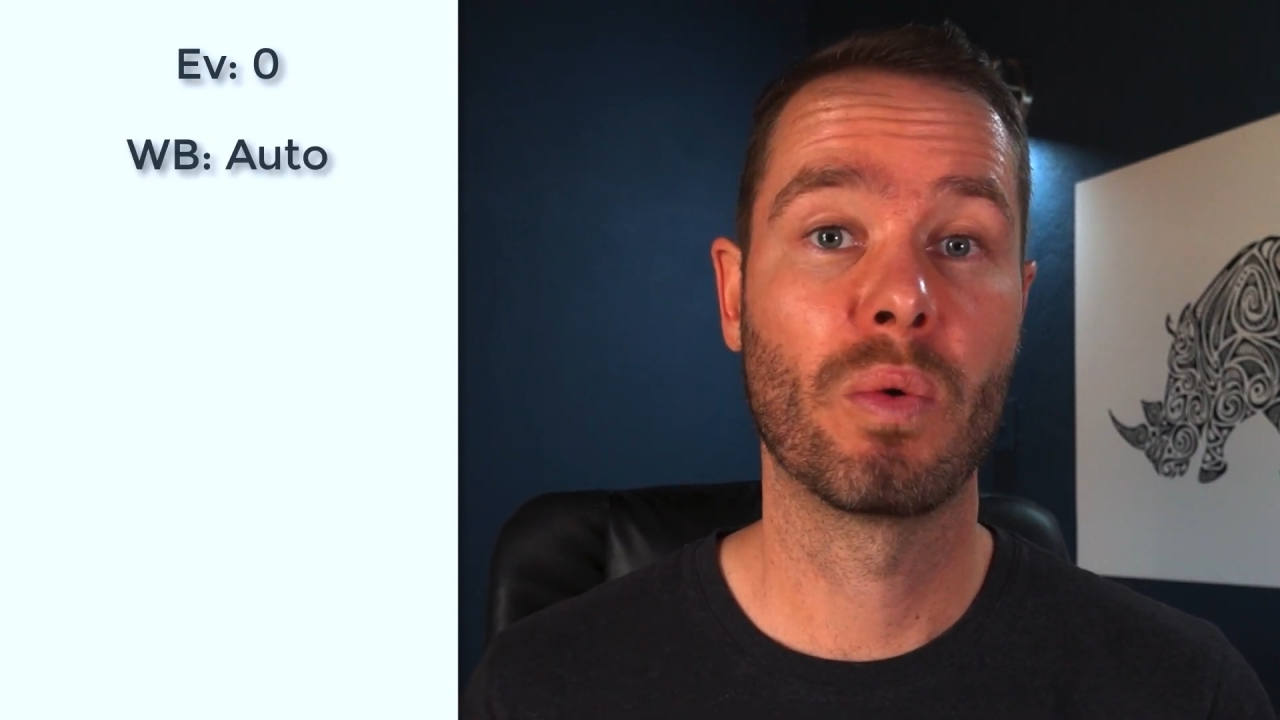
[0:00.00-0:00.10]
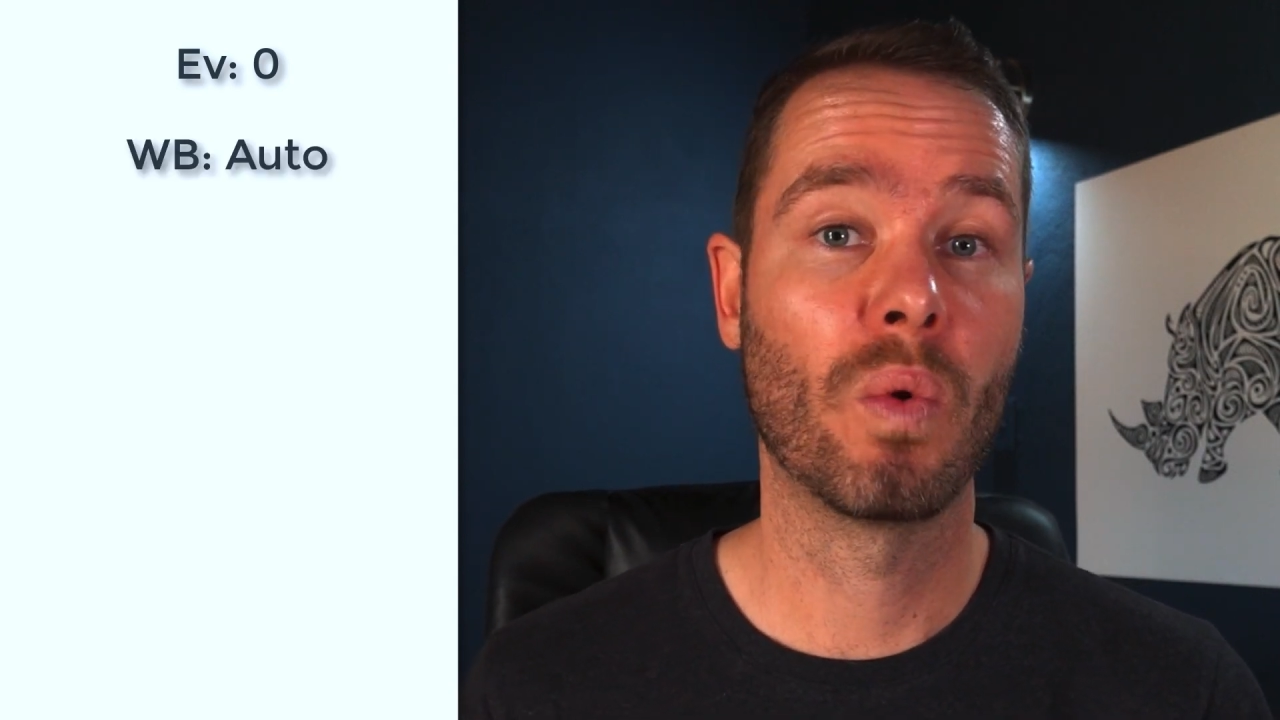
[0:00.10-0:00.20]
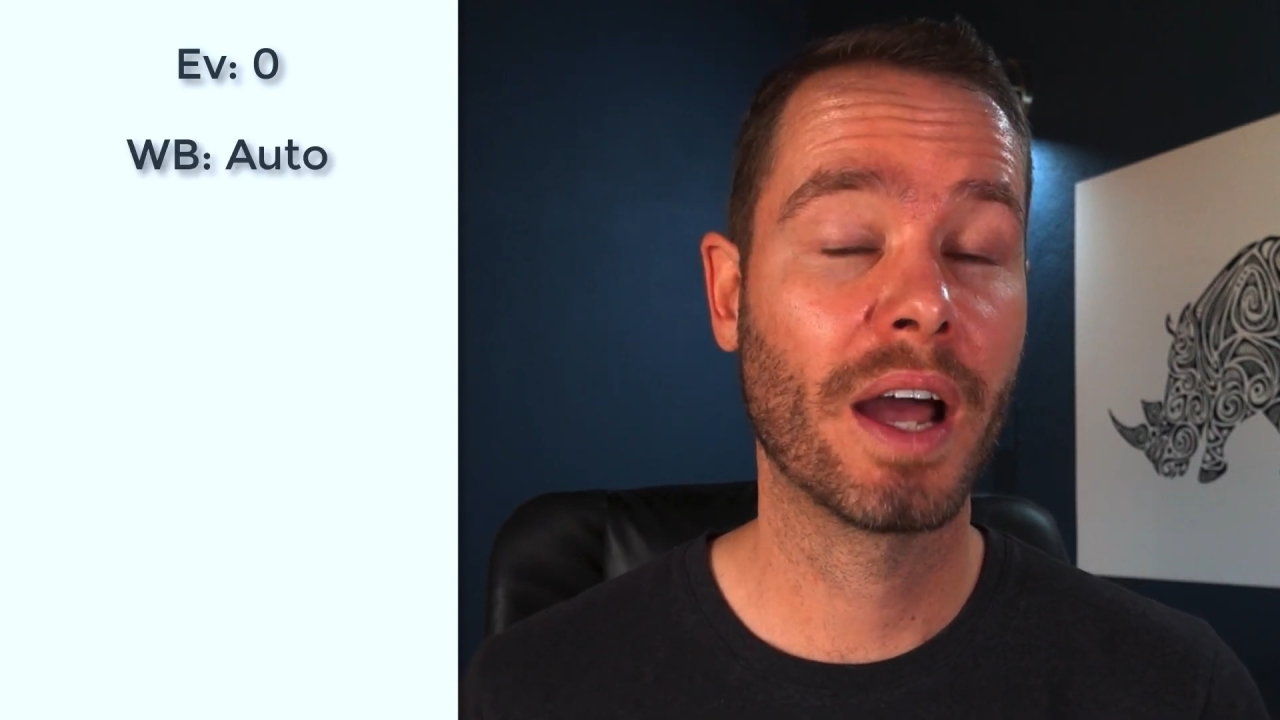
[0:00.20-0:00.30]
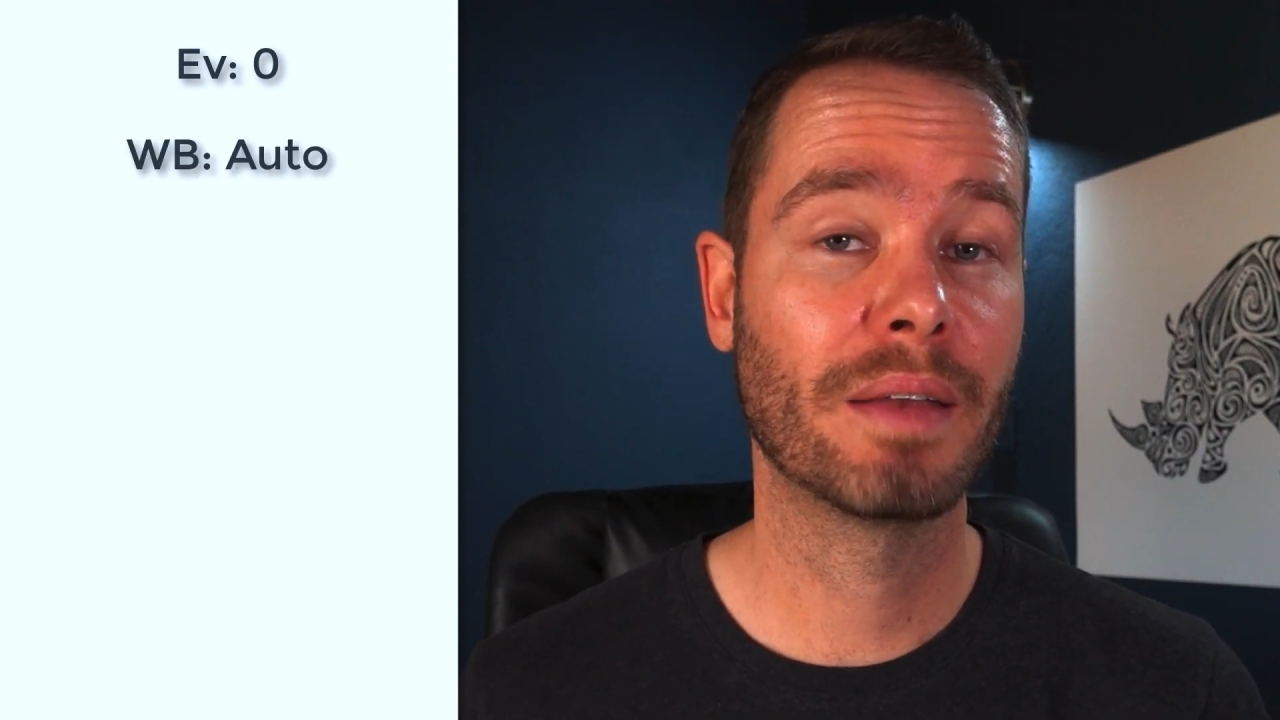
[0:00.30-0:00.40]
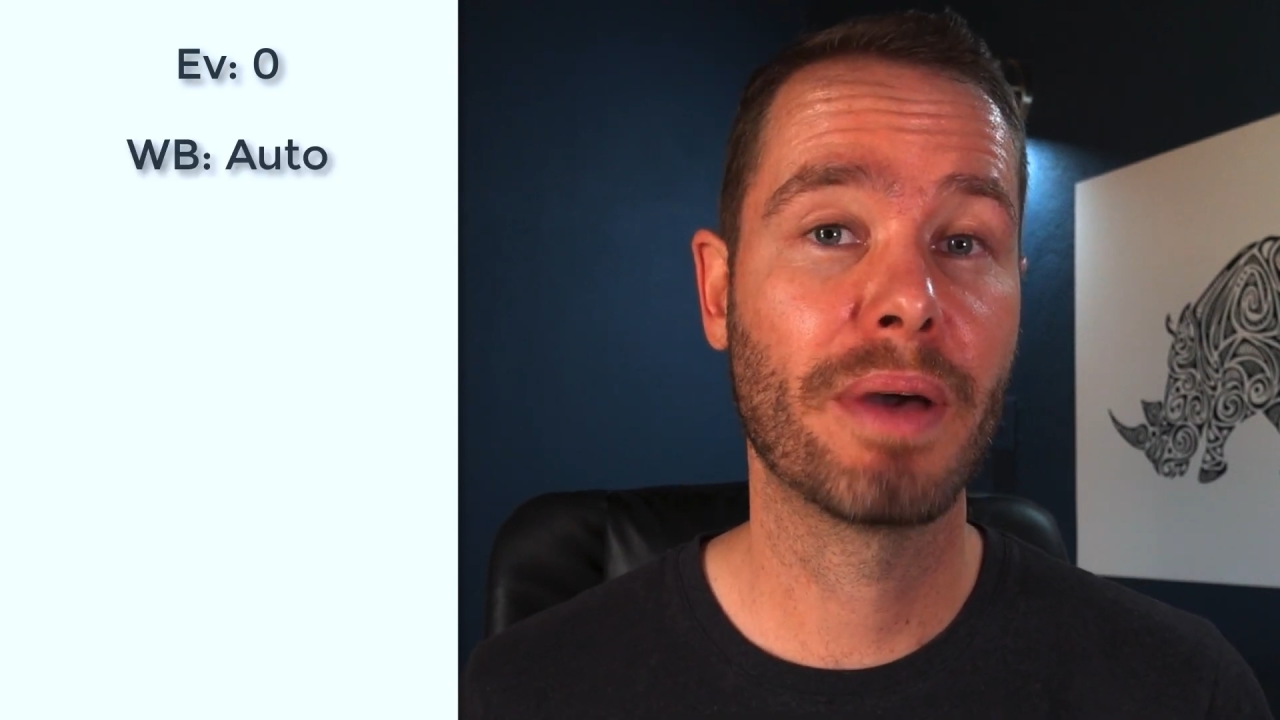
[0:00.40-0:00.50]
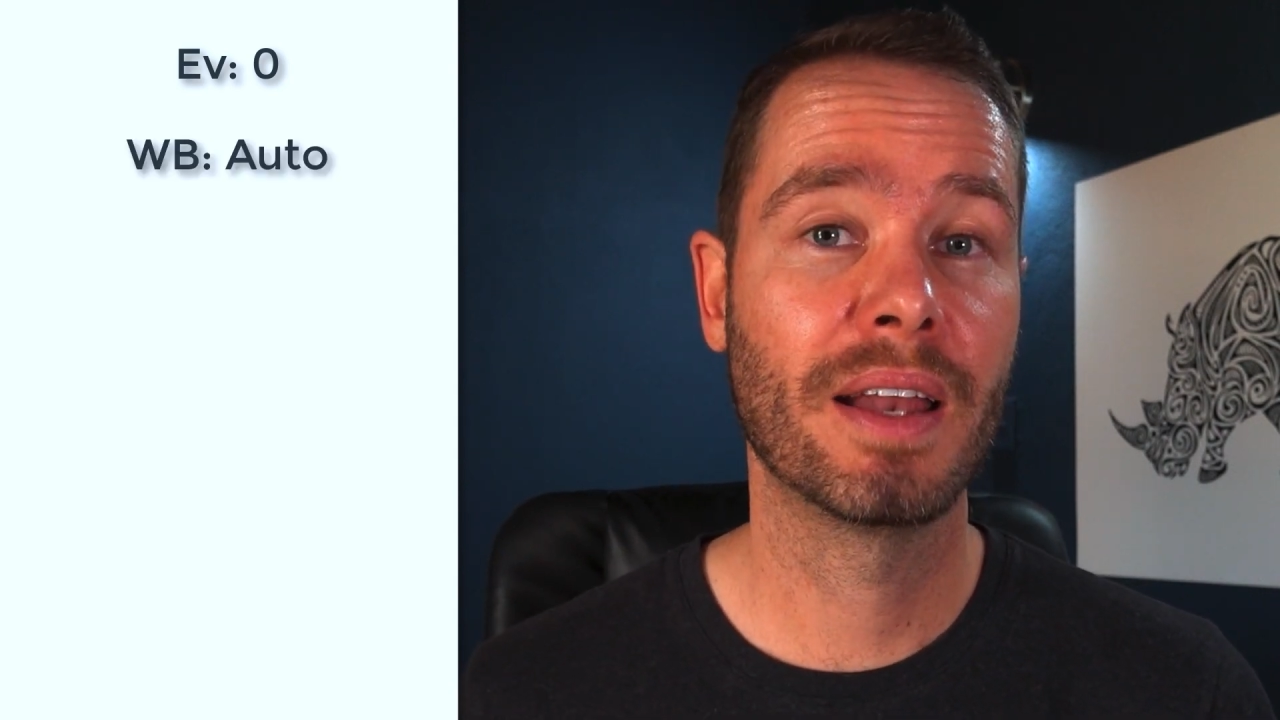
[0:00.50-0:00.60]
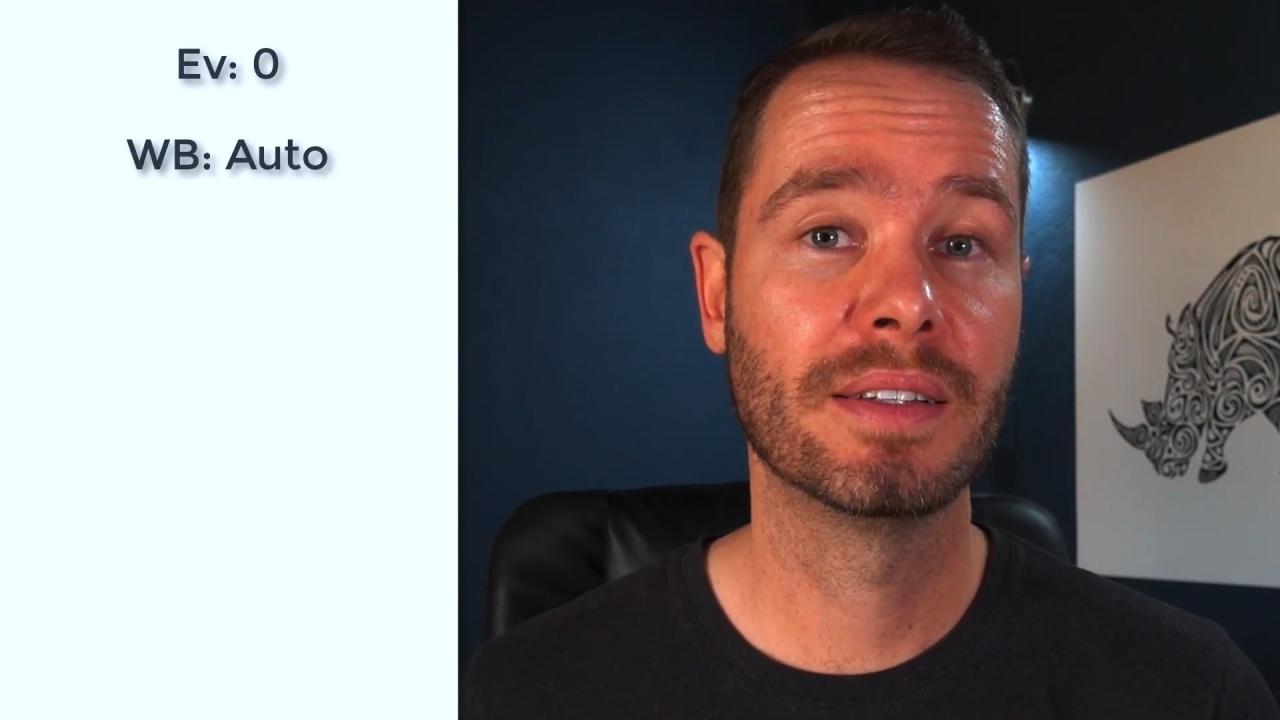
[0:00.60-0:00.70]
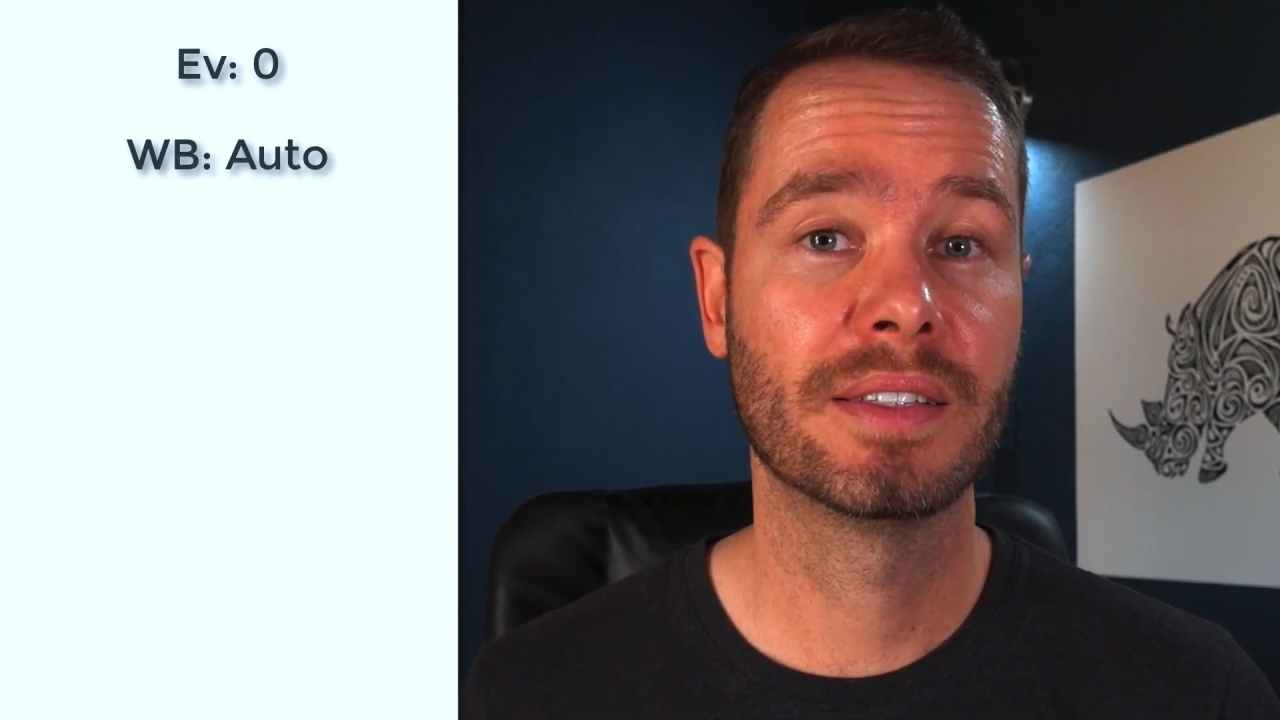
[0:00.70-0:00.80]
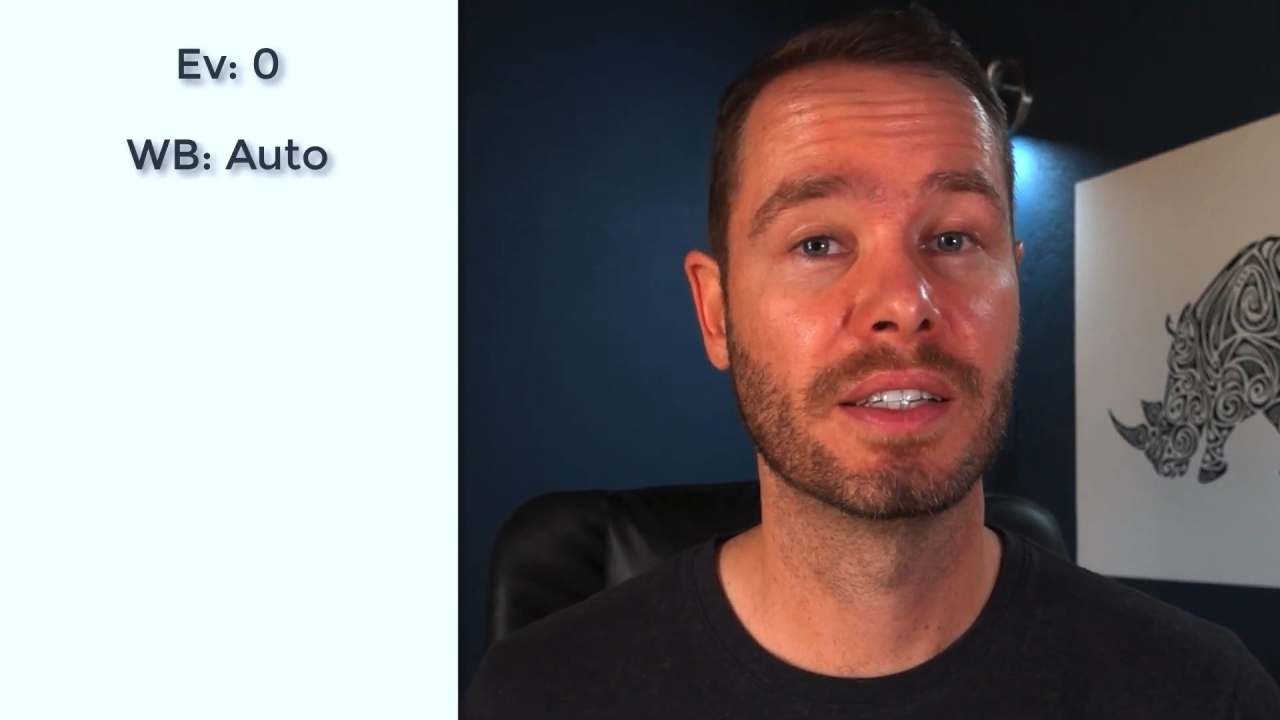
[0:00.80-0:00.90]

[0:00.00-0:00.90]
white balance